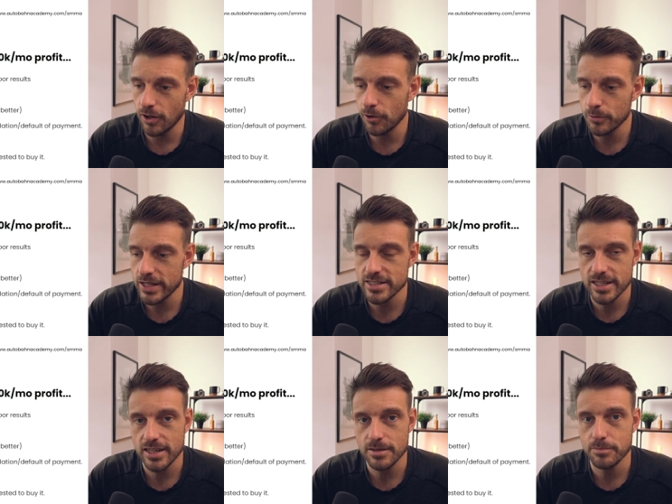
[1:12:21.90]
always
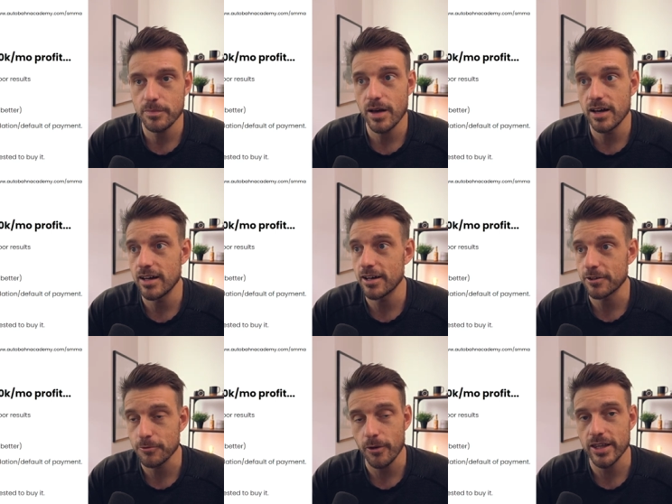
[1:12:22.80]
keep uh,
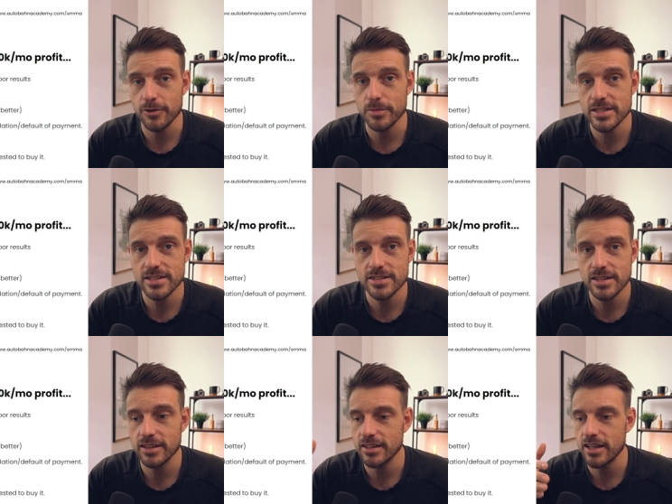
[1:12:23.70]
growing your business
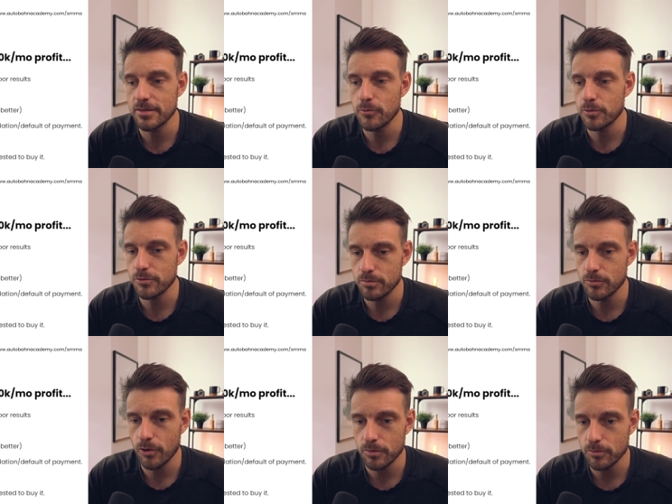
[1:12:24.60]
and getting more,
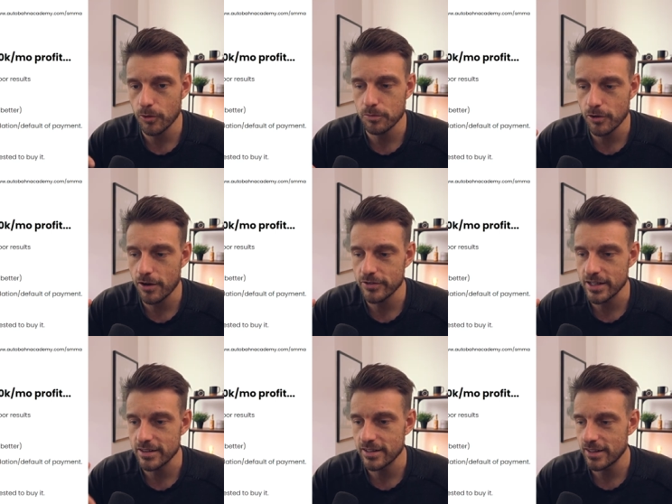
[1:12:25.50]
more, more profit
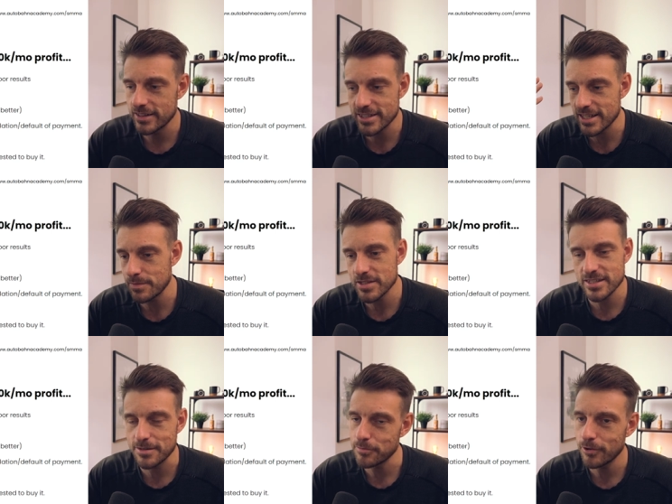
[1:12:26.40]
in. It seems
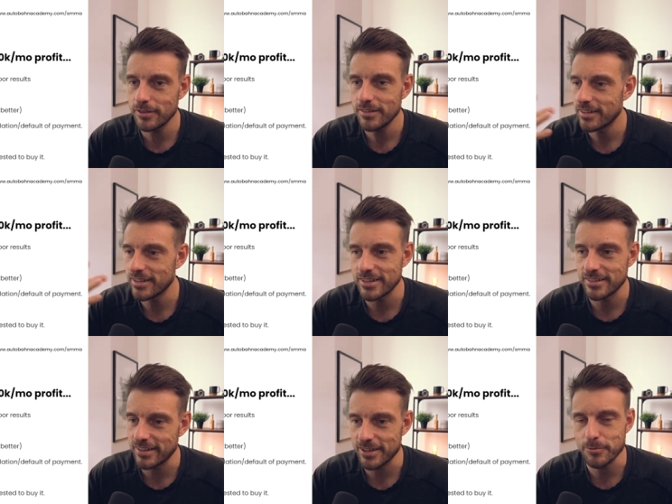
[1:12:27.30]
simple, eh,
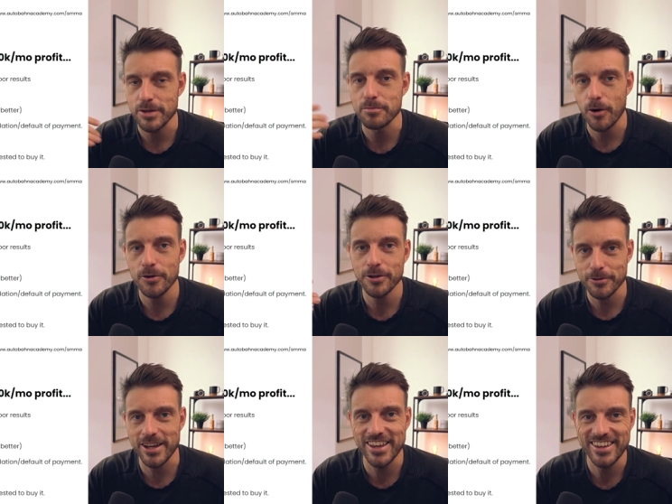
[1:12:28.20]
like we both
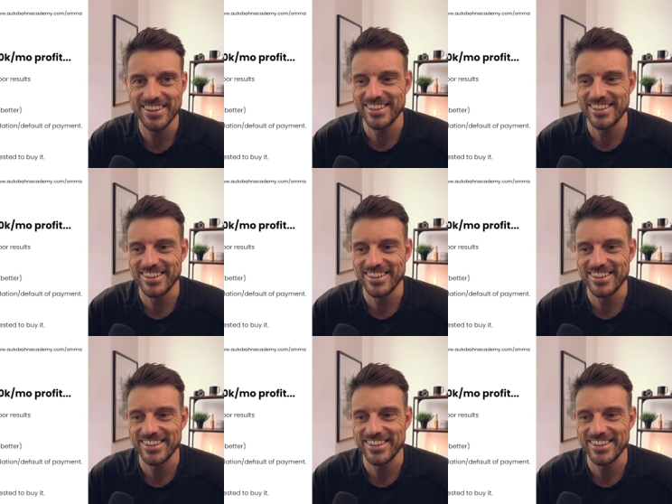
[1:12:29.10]
agree,